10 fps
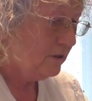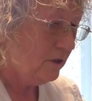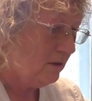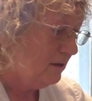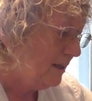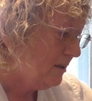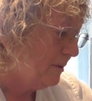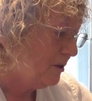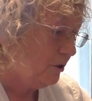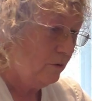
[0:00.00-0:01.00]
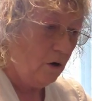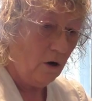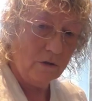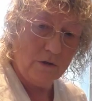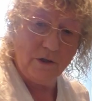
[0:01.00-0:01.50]
Doesn't need to be too
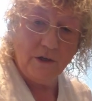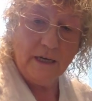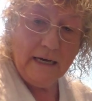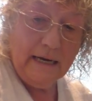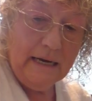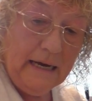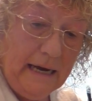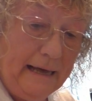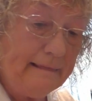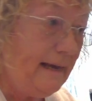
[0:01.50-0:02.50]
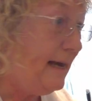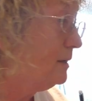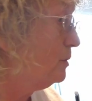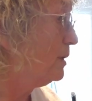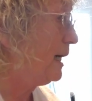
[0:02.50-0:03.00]
hot. And
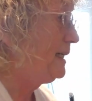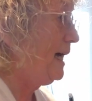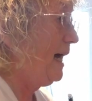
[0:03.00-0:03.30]
then we're going to